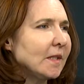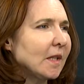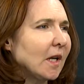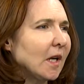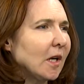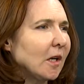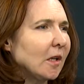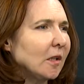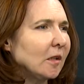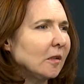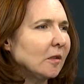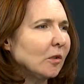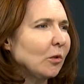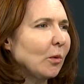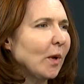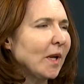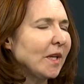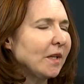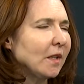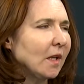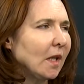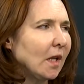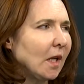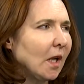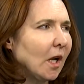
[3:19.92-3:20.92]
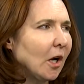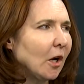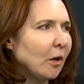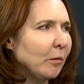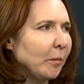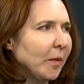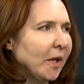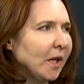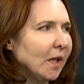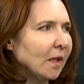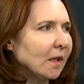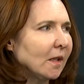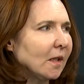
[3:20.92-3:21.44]
are quite
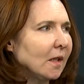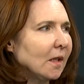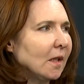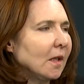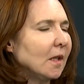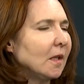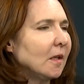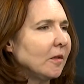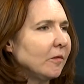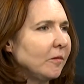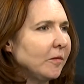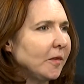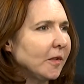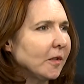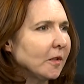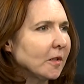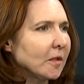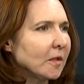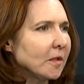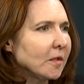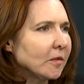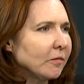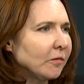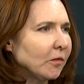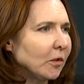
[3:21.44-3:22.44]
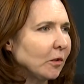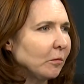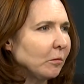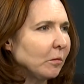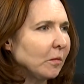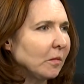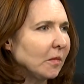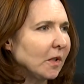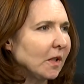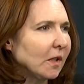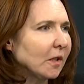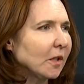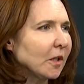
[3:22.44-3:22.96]
alarming figures
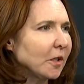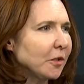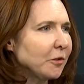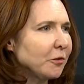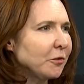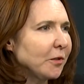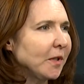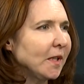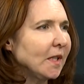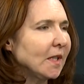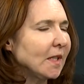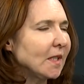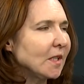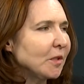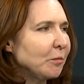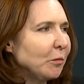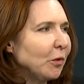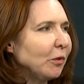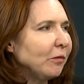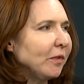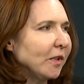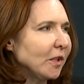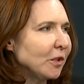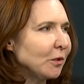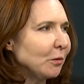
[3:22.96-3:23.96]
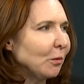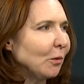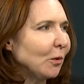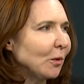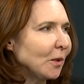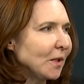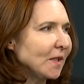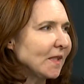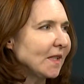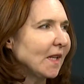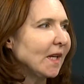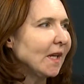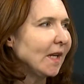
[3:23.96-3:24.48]
from a country that's moving
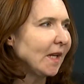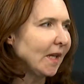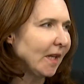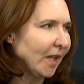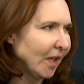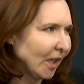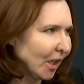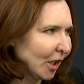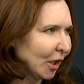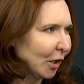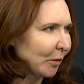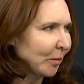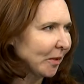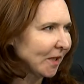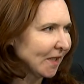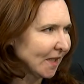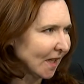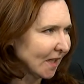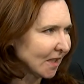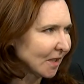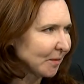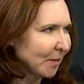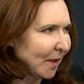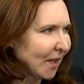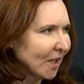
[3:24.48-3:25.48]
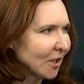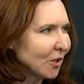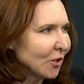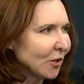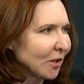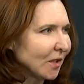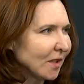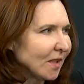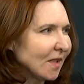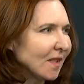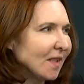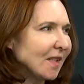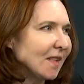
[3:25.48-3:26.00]
towards economic
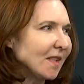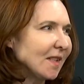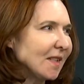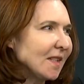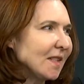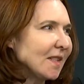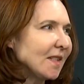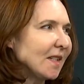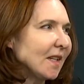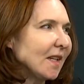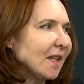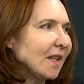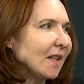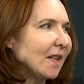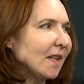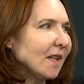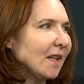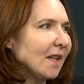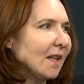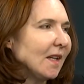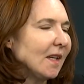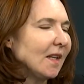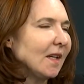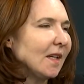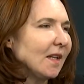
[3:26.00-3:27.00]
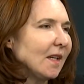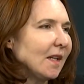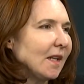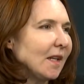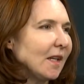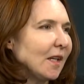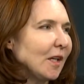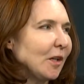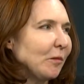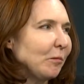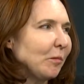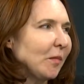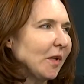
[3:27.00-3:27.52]
expansion
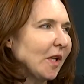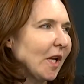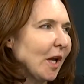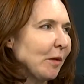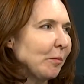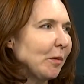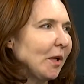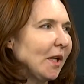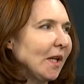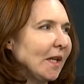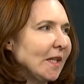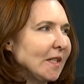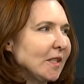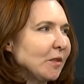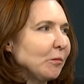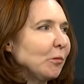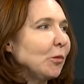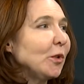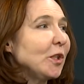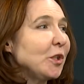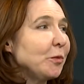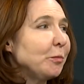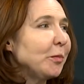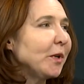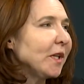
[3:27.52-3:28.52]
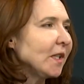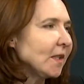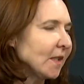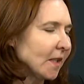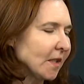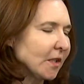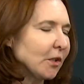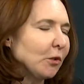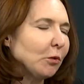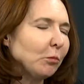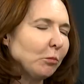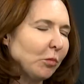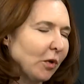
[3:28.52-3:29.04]
and capitalism, which brings
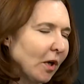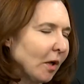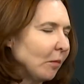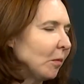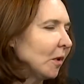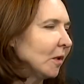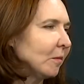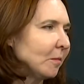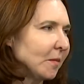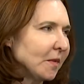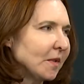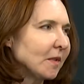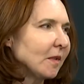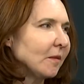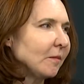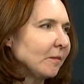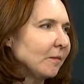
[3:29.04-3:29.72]
its own problems.